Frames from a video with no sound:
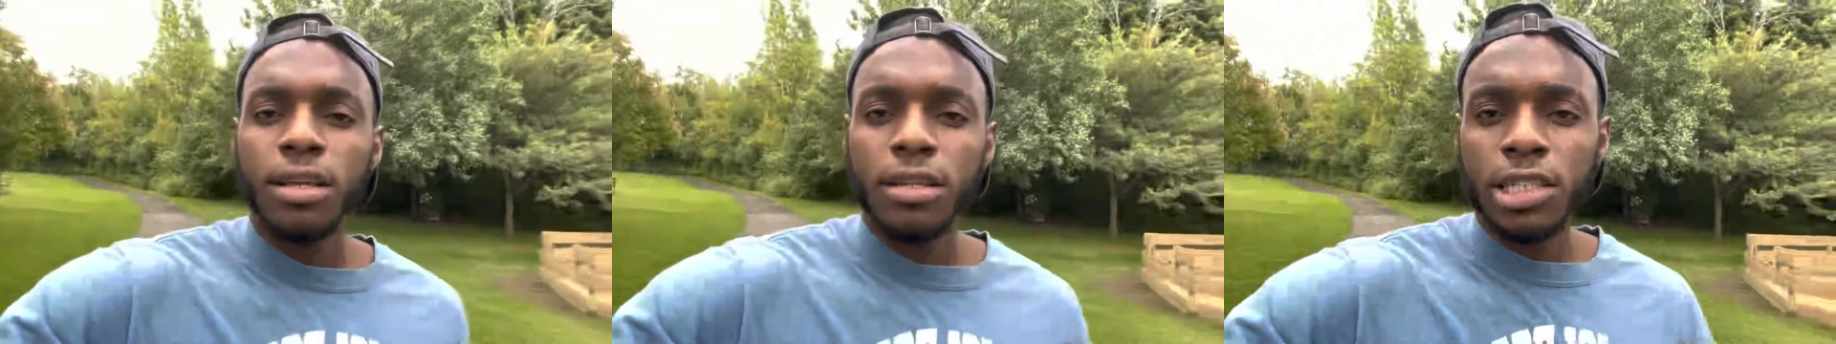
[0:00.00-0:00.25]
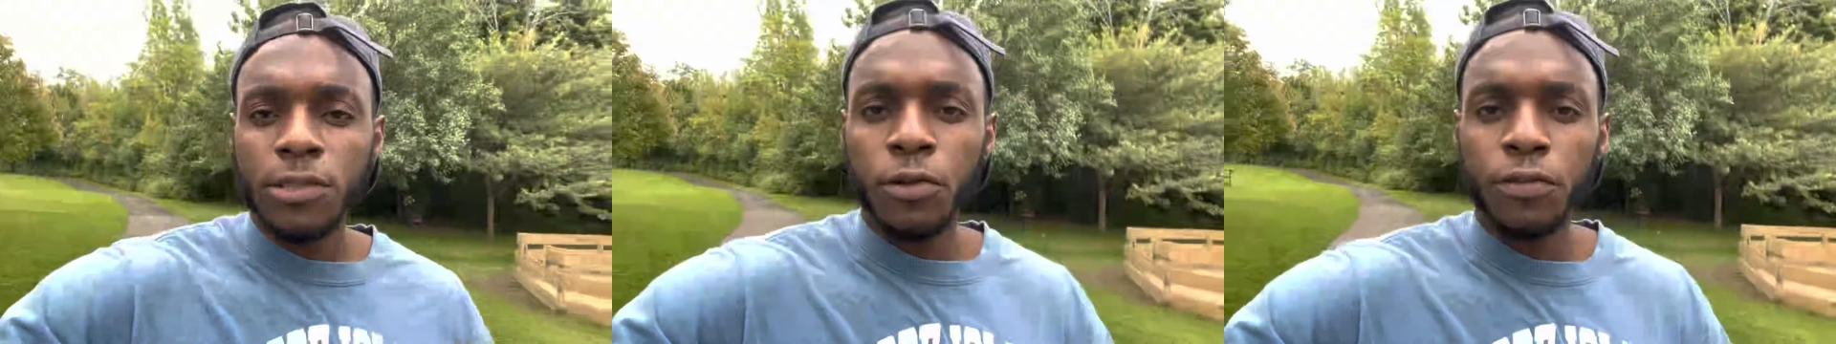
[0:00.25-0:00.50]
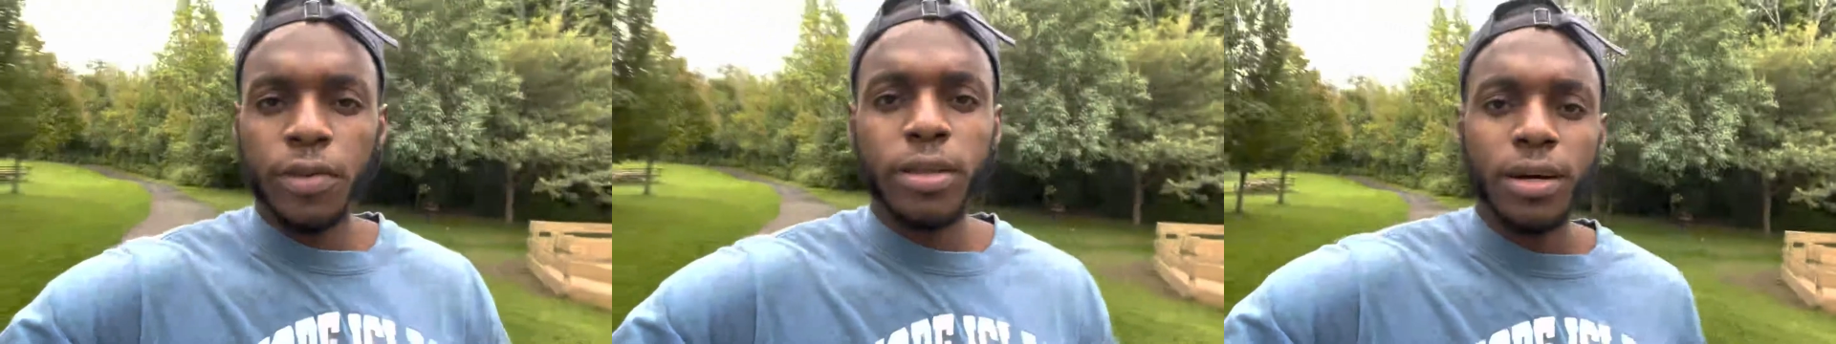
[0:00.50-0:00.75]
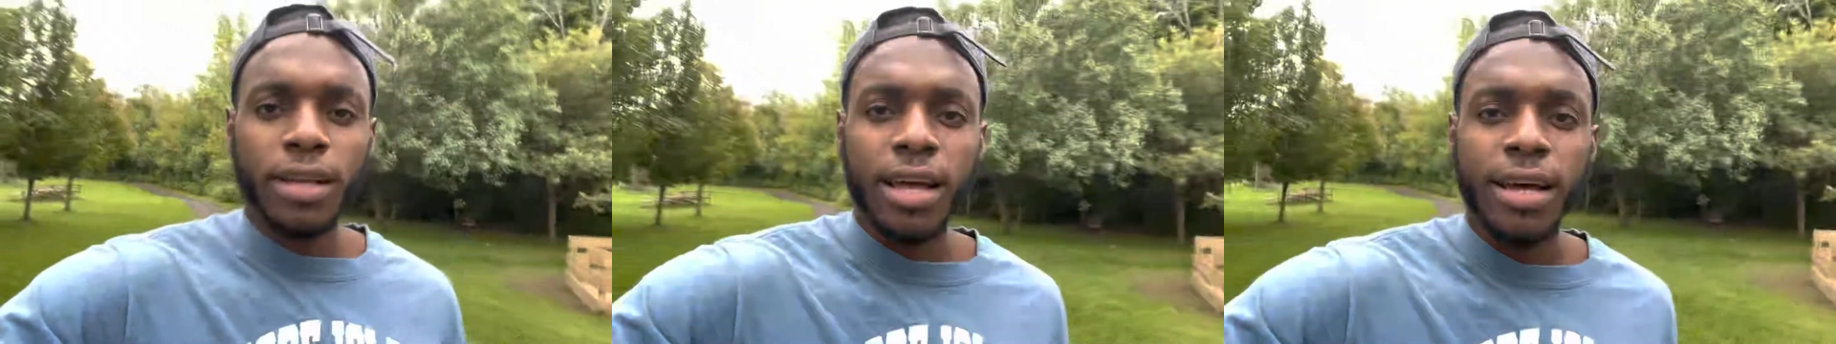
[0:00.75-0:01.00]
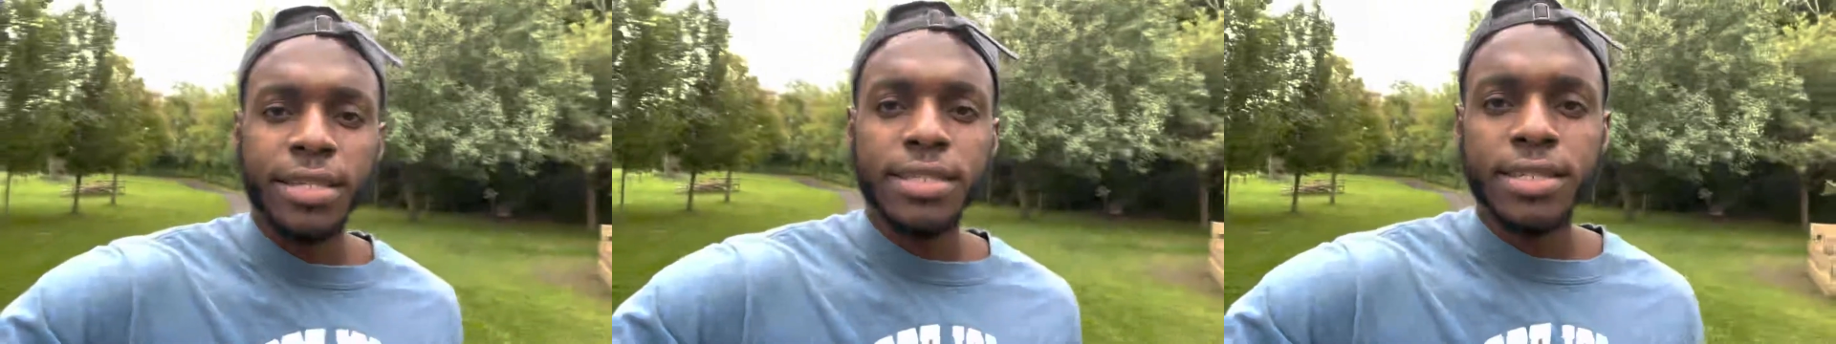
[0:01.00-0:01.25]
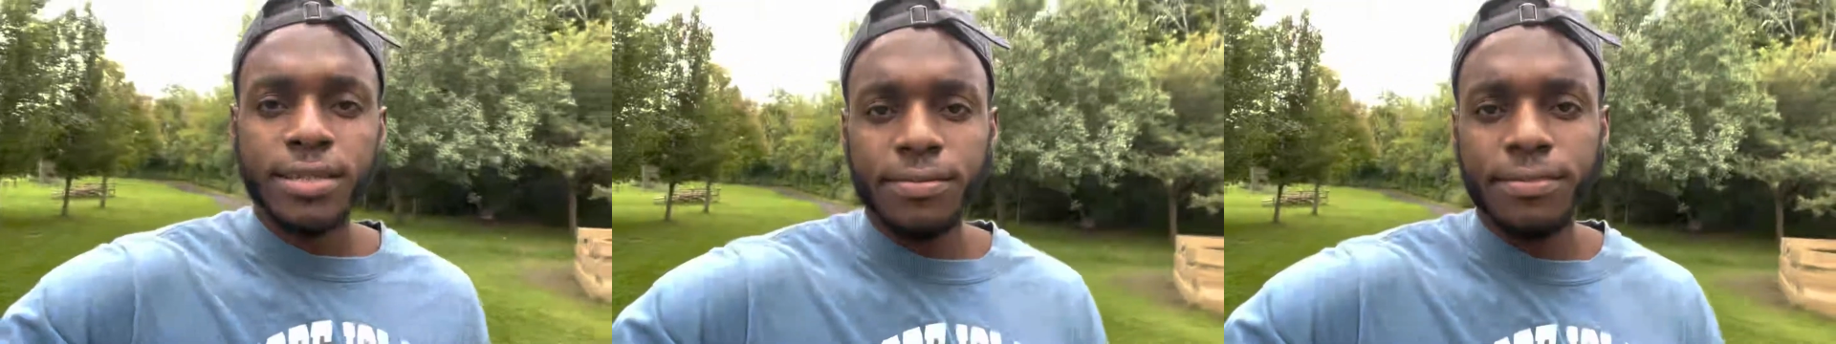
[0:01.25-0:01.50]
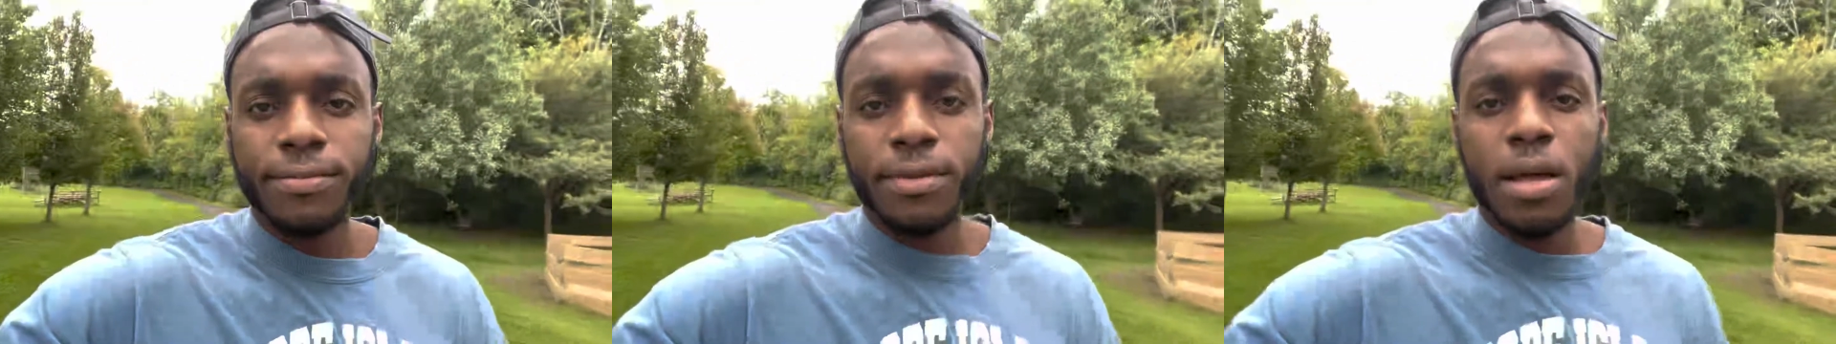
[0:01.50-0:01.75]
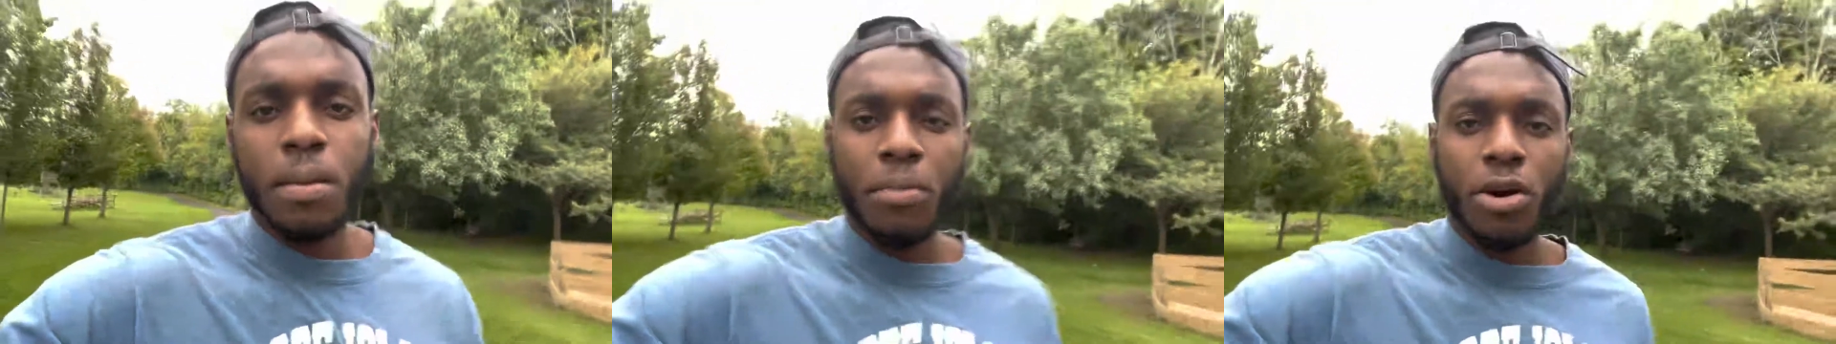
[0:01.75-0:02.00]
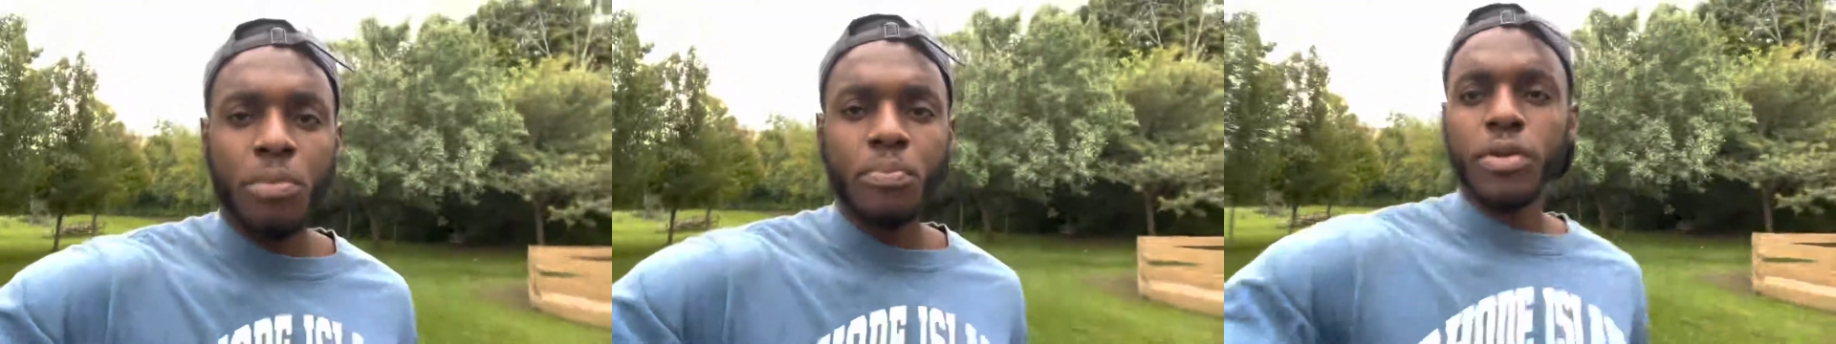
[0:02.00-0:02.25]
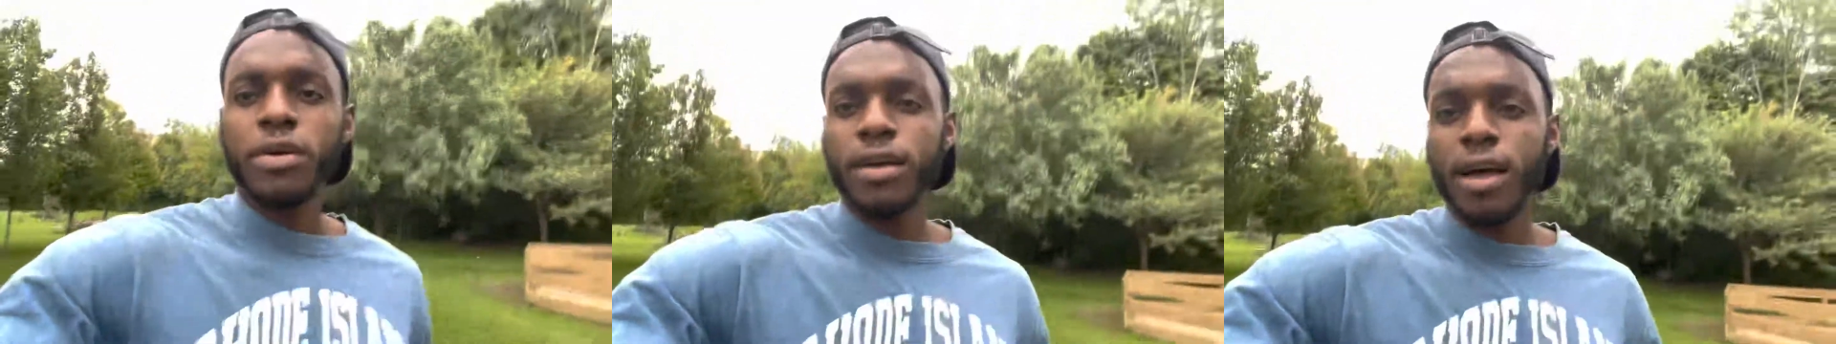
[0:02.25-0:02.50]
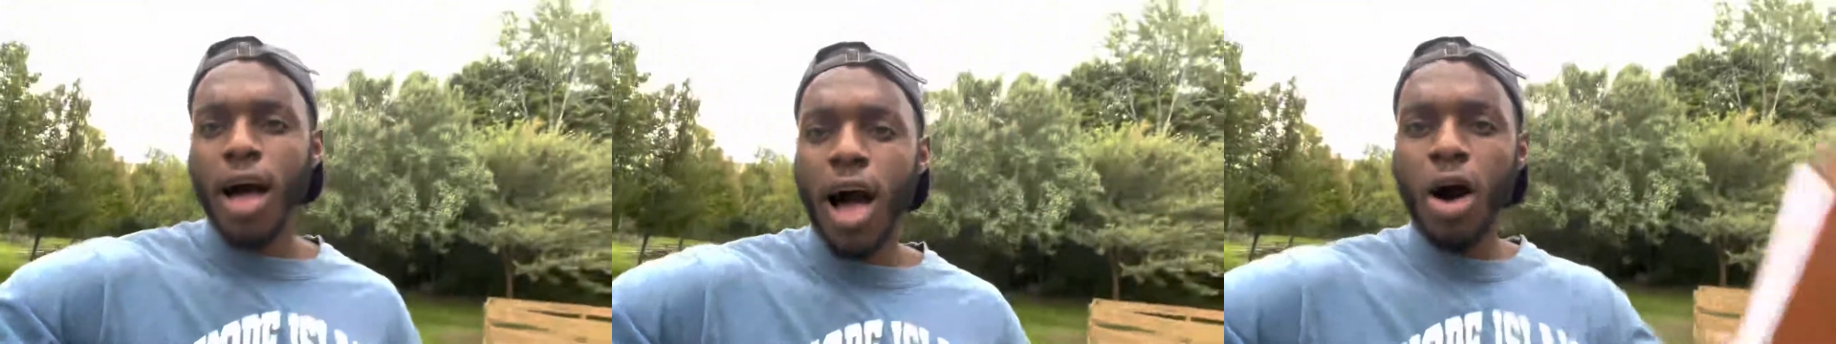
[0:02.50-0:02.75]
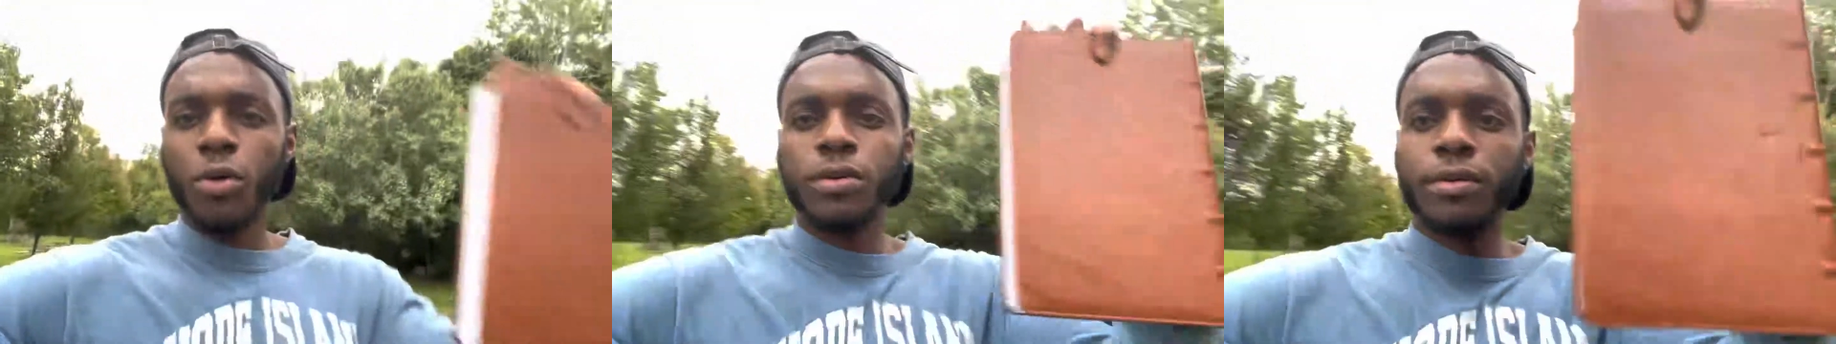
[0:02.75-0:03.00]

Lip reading: Just food for thought, guys. Perp, out.